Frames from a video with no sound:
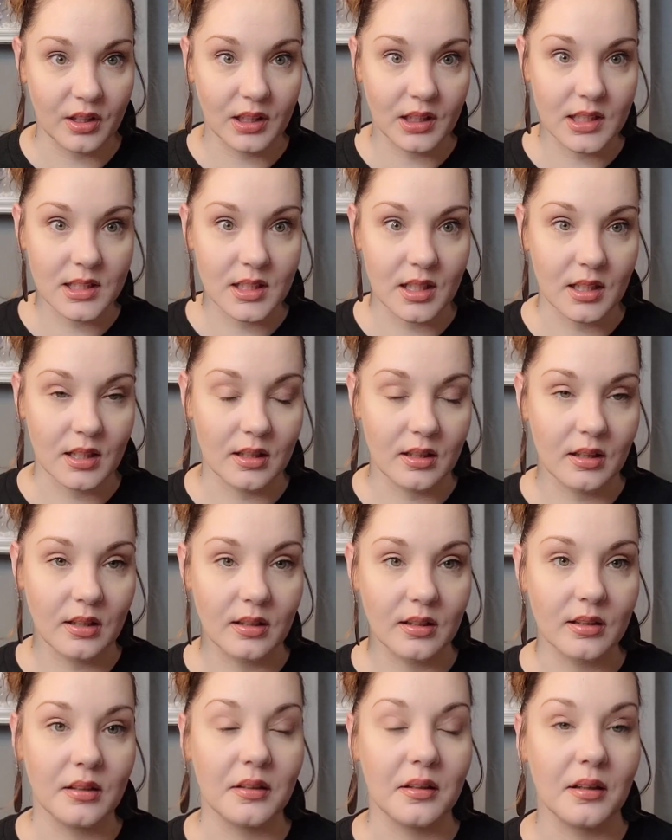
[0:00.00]
than the day
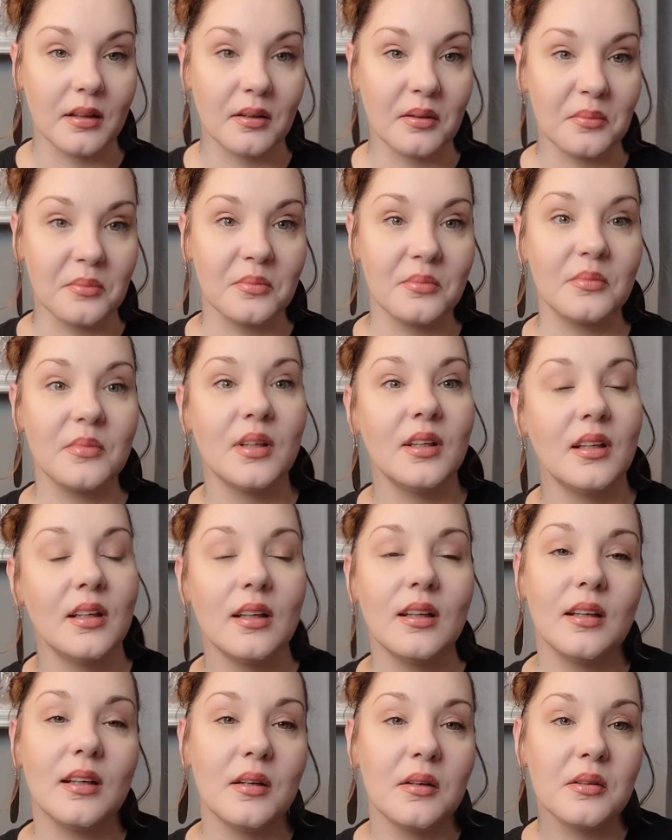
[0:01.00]
than
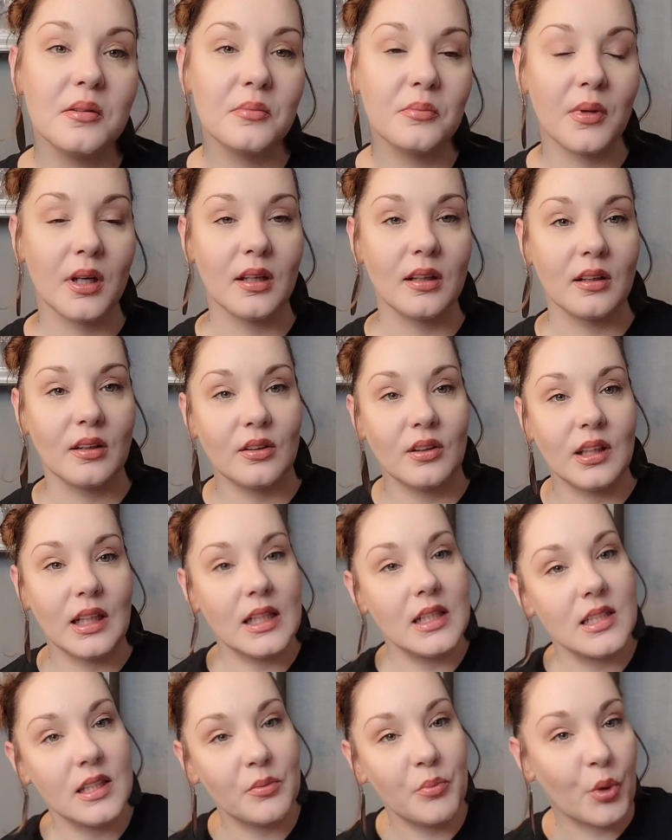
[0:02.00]
my little
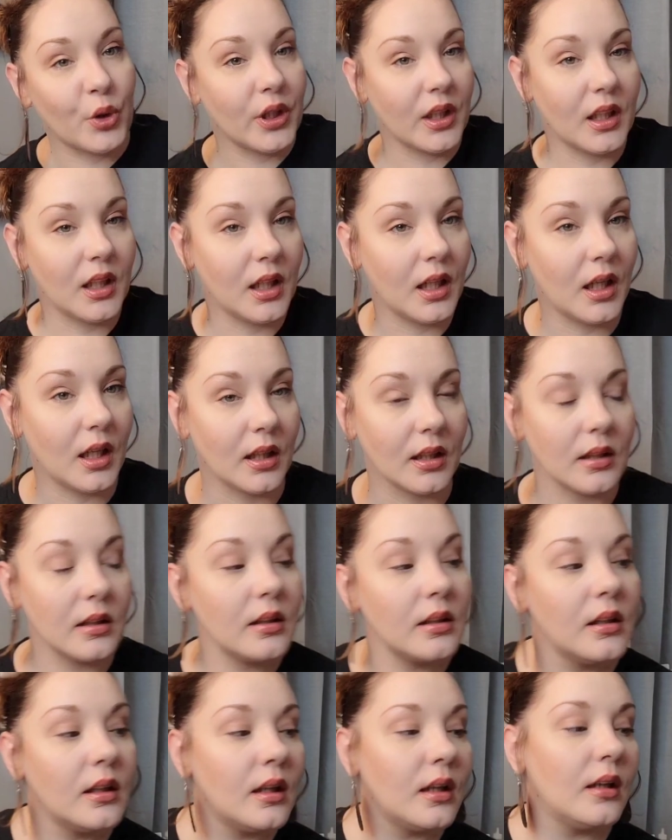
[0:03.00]
lazy morning I
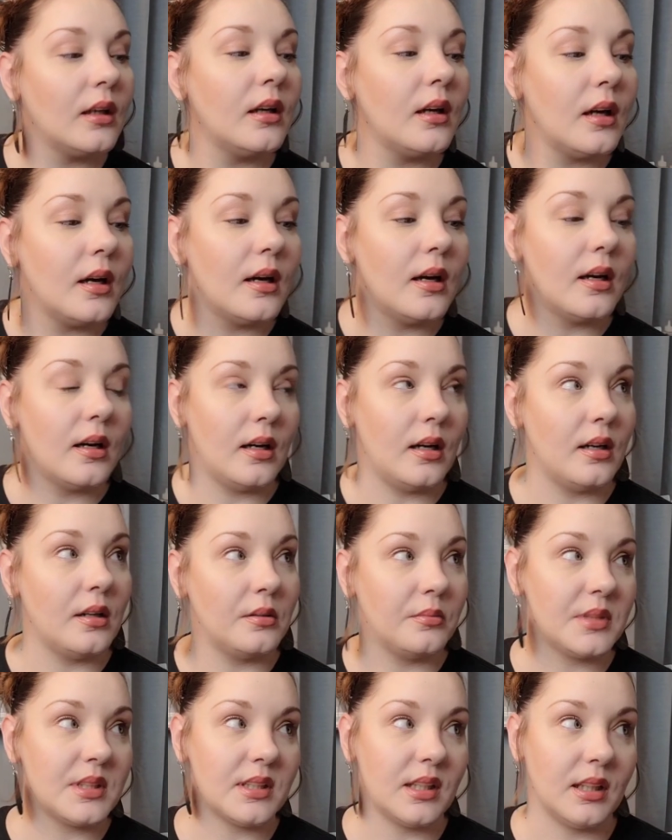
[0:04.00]
had.
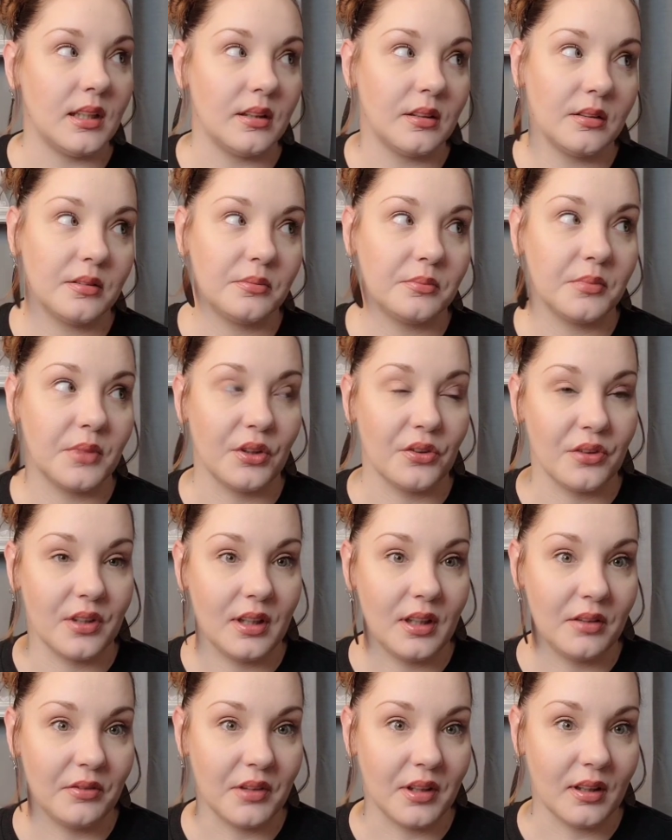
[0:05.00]
It's like
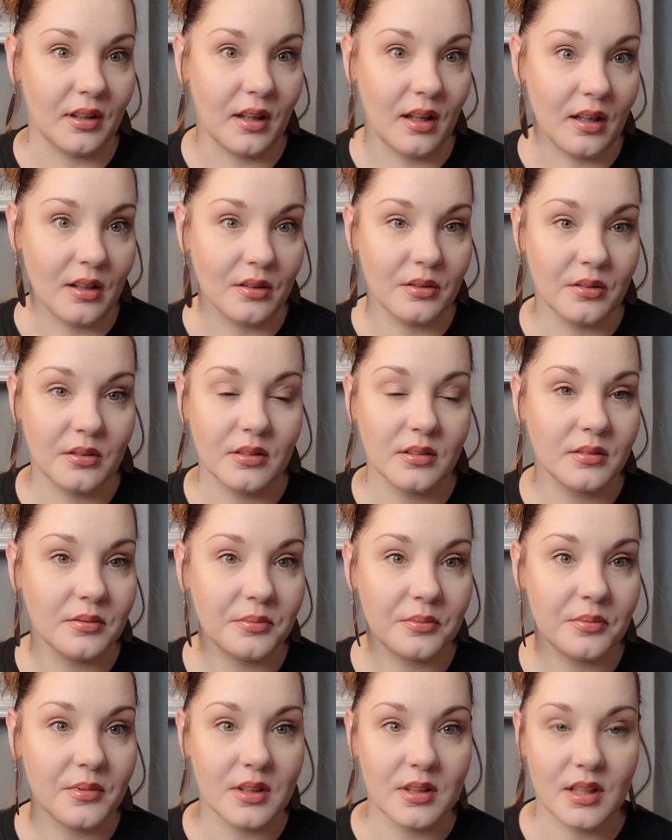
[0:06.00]
early evening now.
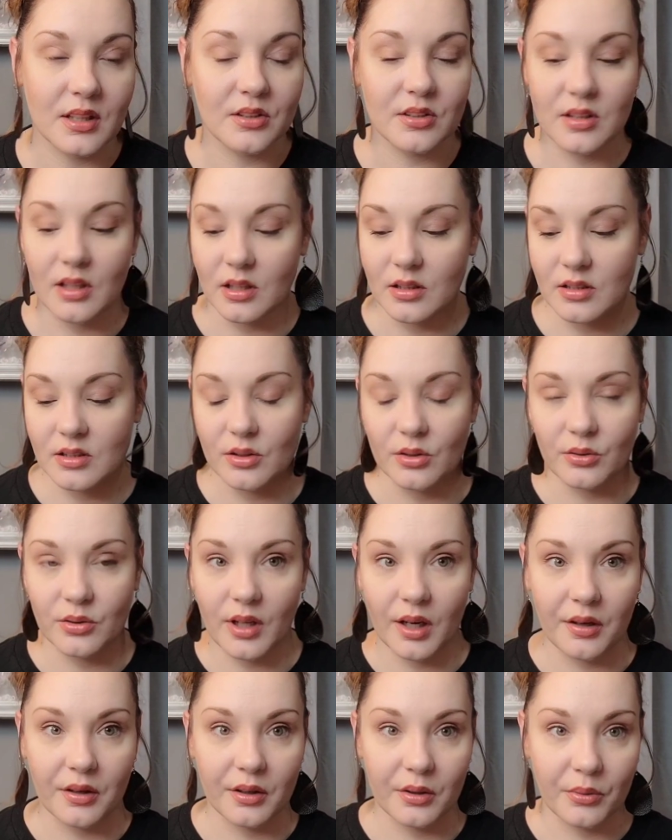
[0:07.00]
The day just got so
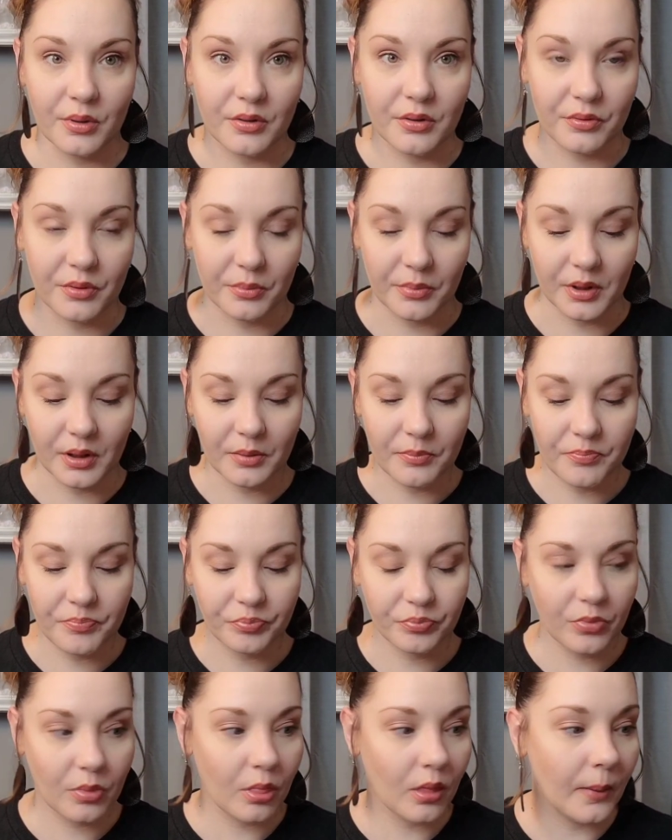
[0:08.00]
carried away from me.
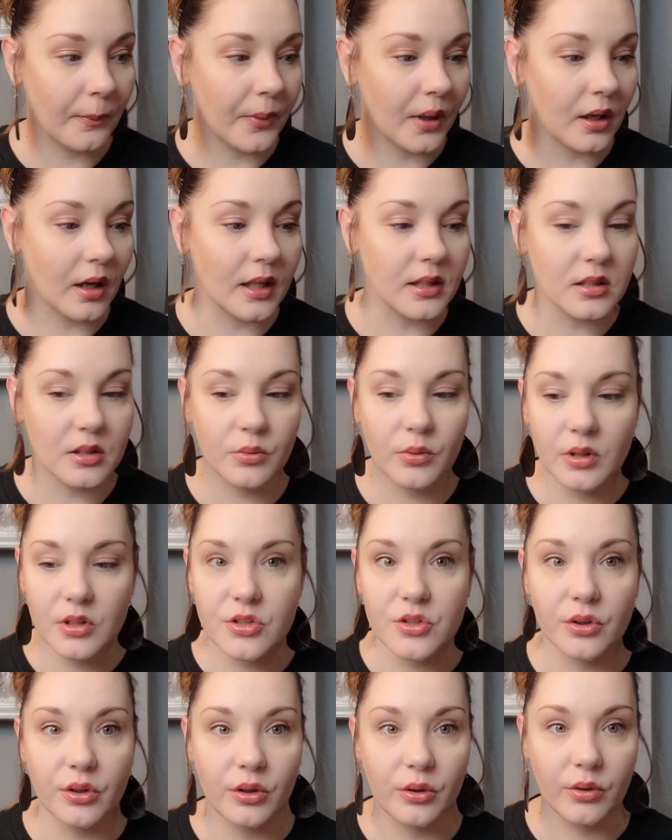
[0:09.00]
But I did want
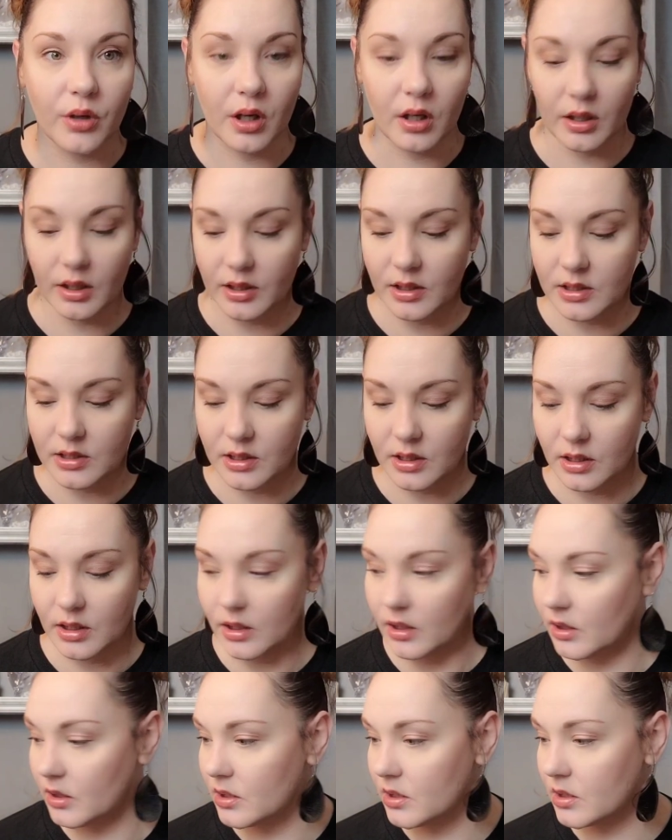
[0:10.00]
to show you guys
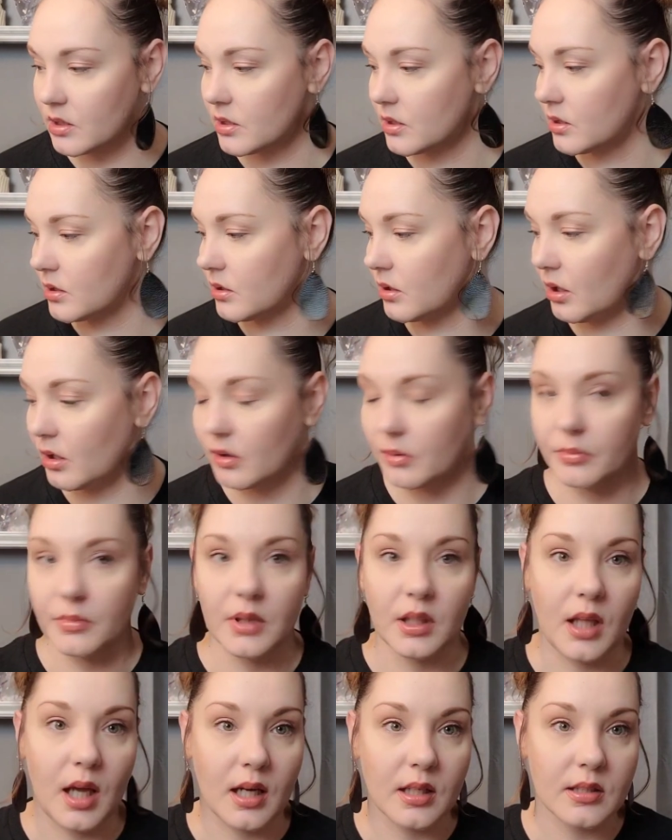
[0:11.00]
these
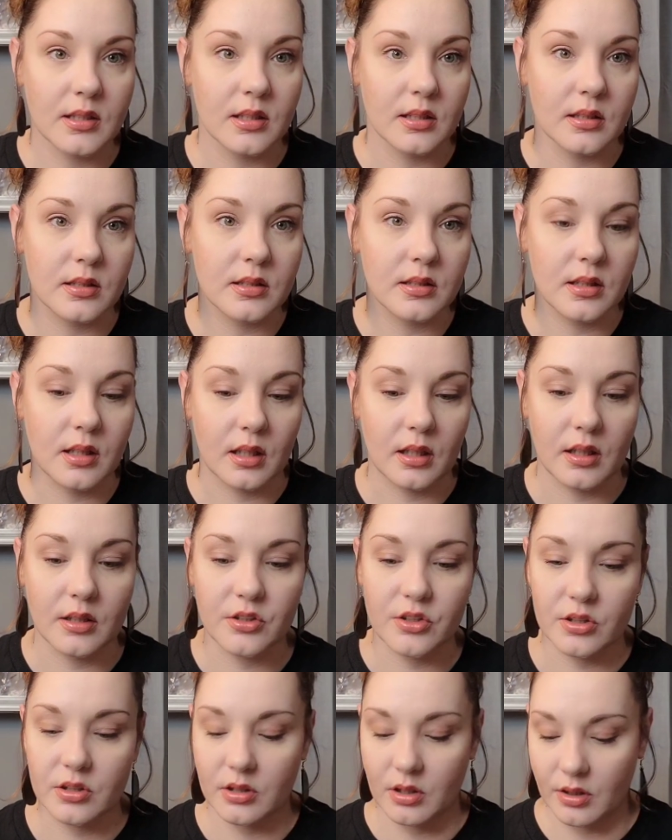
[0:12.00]
glasses that I
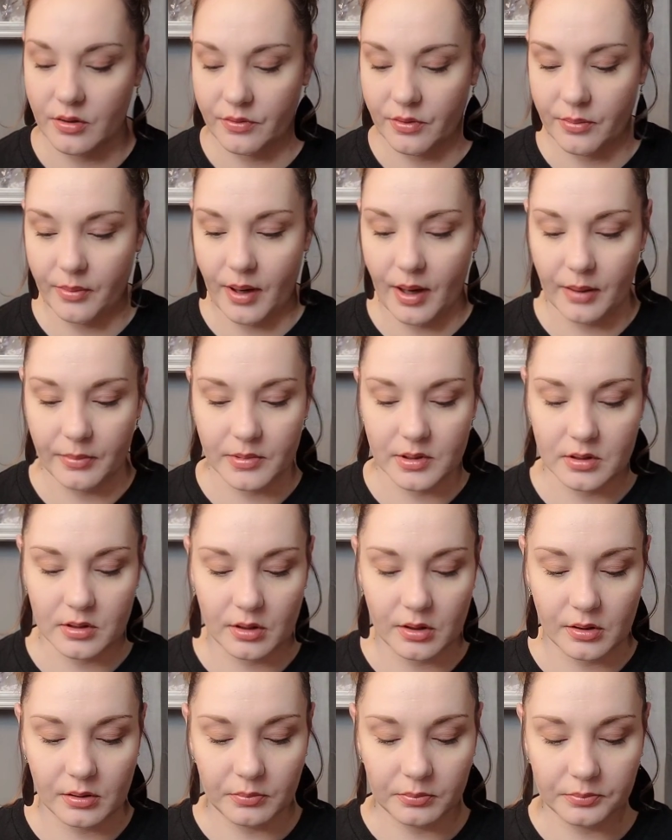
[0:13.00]
just got from
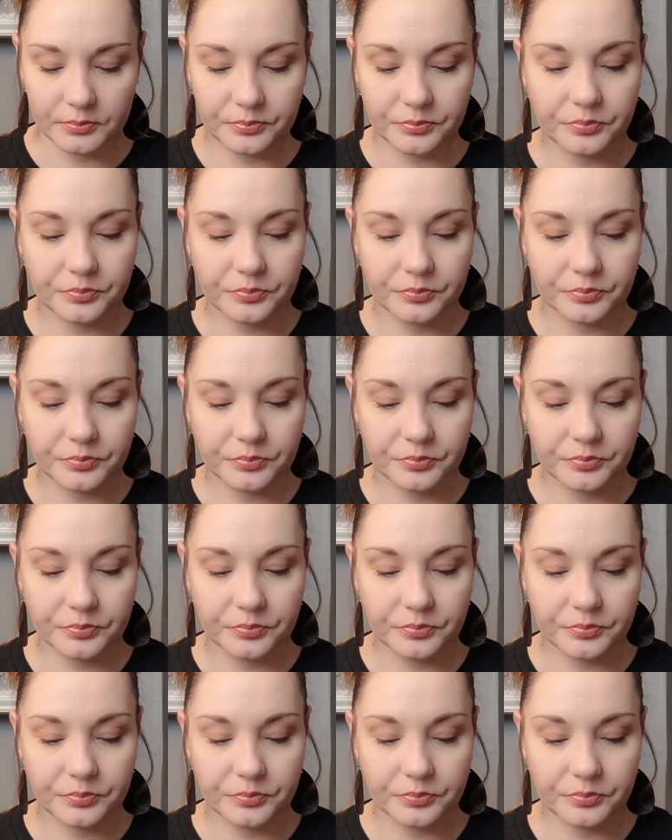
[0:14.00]
Amazon.